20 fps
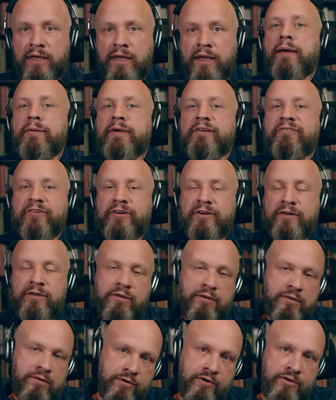
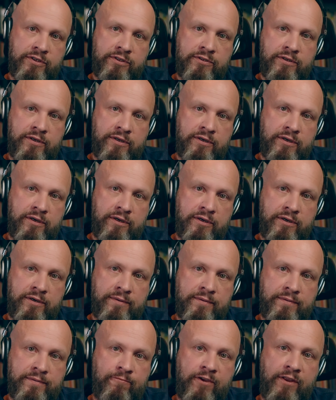However, there is
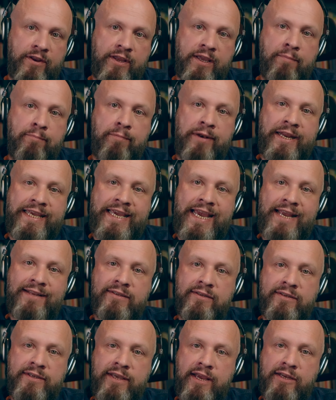a very
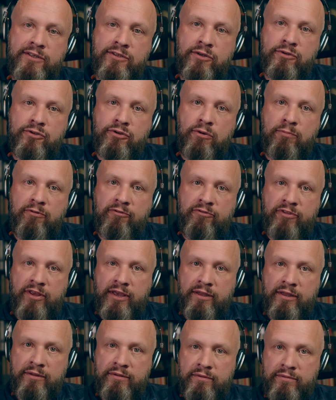complicated case on top of
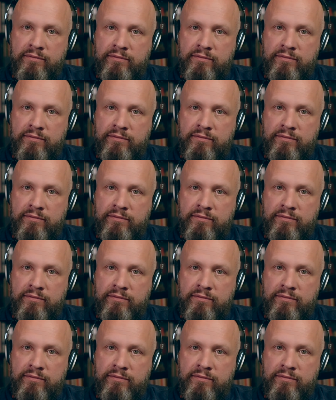that.